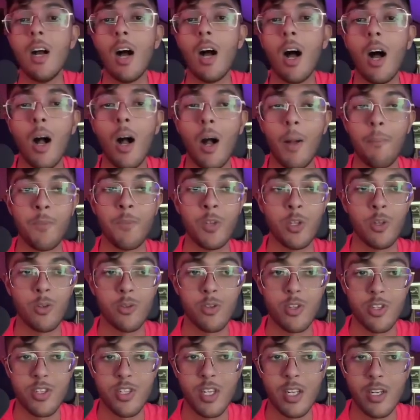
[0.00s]
to
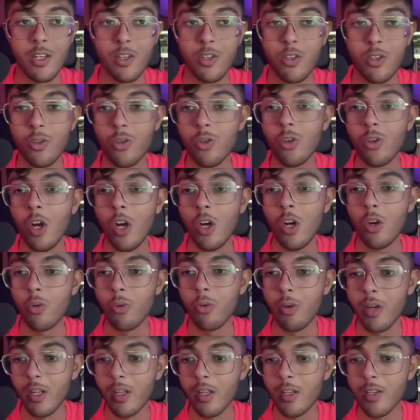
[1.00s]
set a new
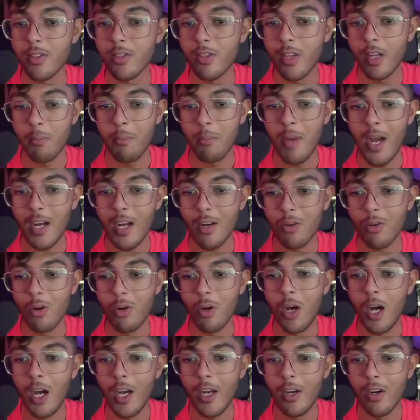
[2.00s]
realistic macro
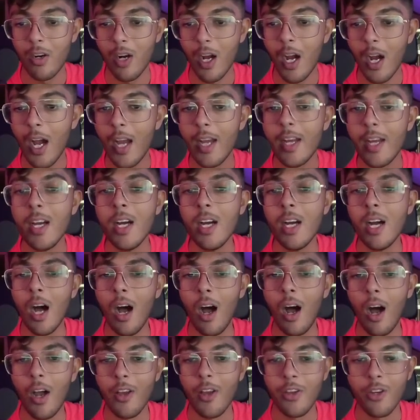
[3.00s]
higher high,
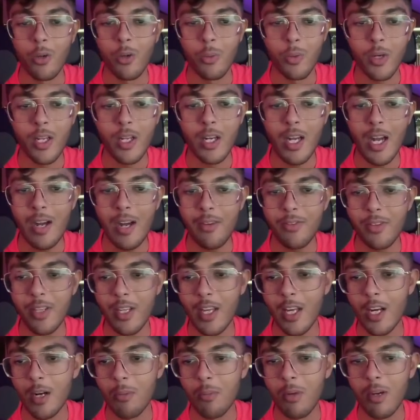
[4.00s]
we're gonna have to
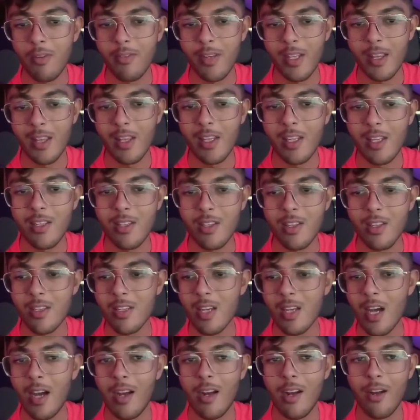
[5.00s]
get above at least this
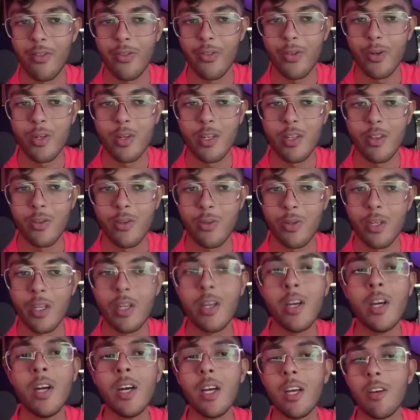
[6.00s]
high at 33,
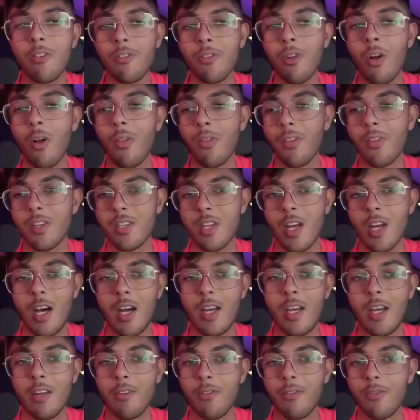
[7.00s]
if not this
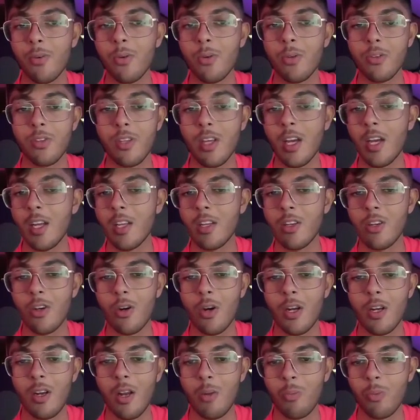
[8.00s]
high at 48.
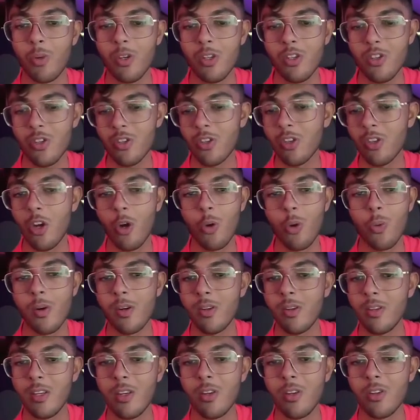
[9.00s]
And we're just nowhere
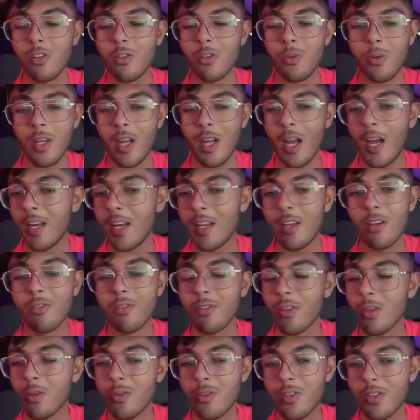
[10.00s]
near doing any of
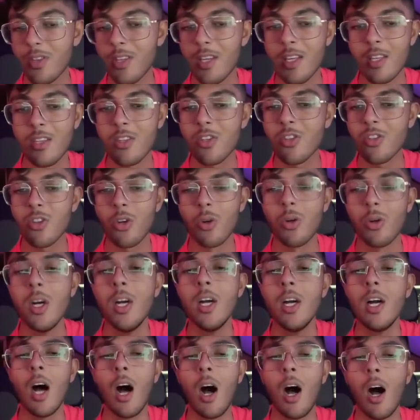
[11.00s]
those things. So,
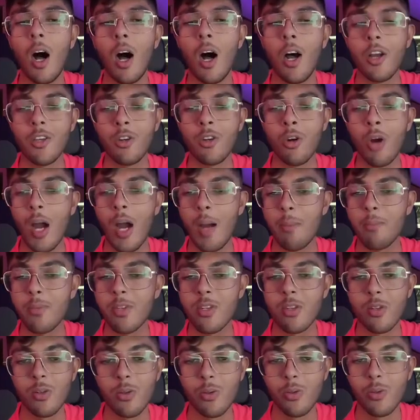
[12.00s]

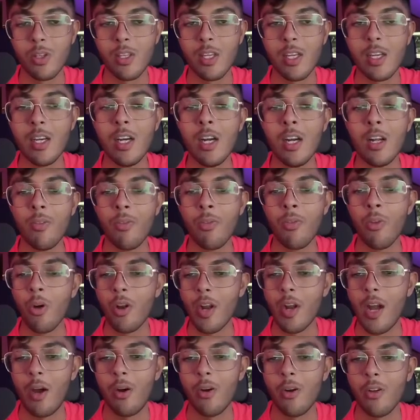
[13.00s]
absolutely not
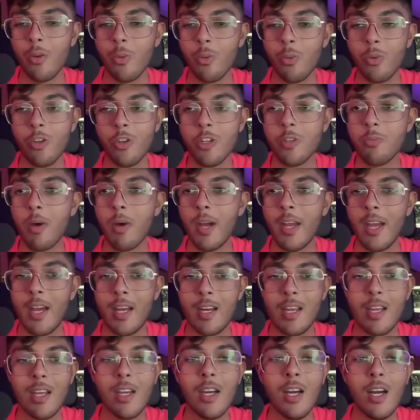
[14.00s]
out of the woods by
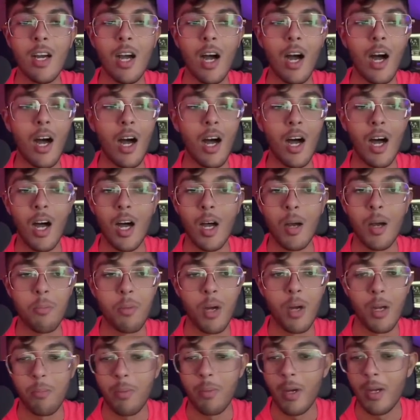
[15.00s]
any
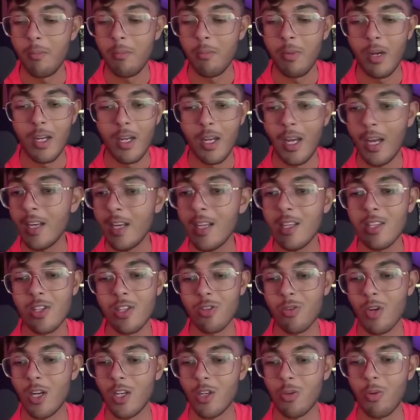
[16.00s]
by any
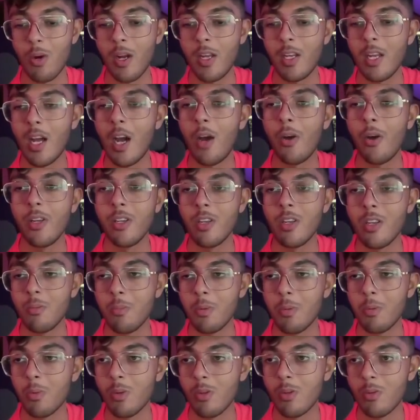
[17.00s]
stretch right now. I
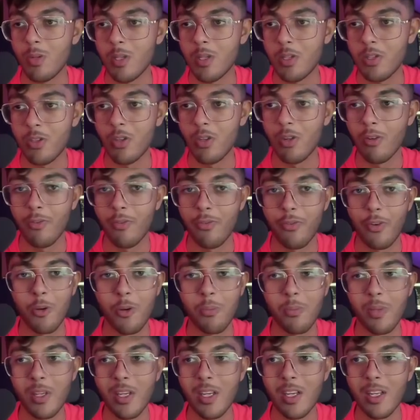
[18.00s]
mean, we're still
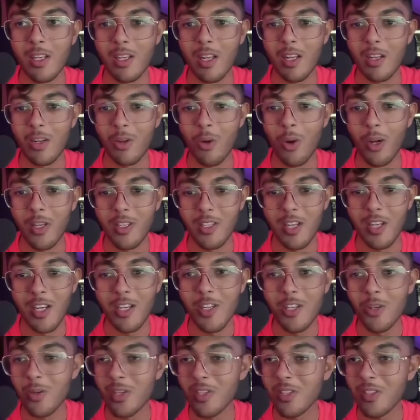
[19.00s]
firmly in quite
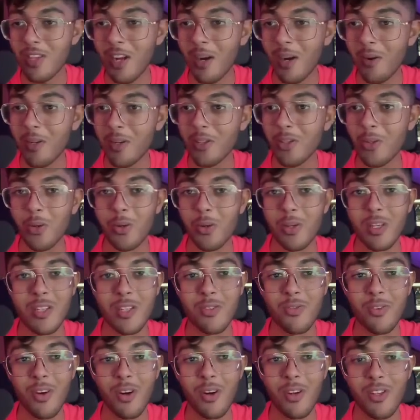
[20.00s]
dangerous territory as
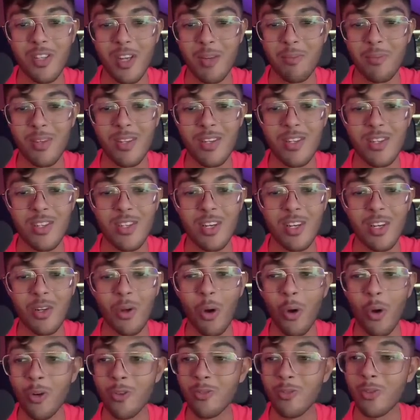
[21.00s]
far as I'm concerned
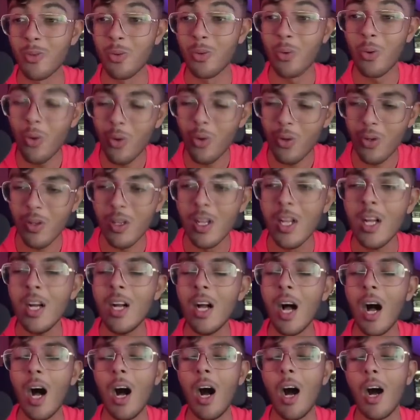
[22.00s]
overall.
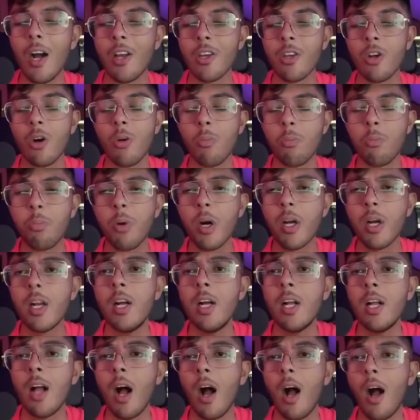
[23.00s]
But
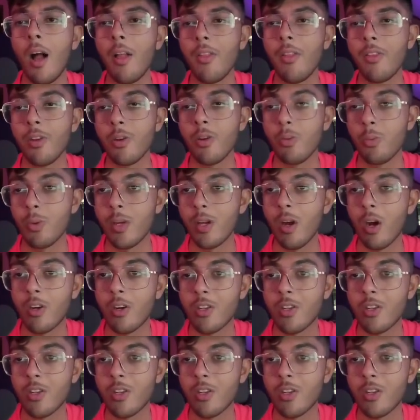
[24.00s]
we are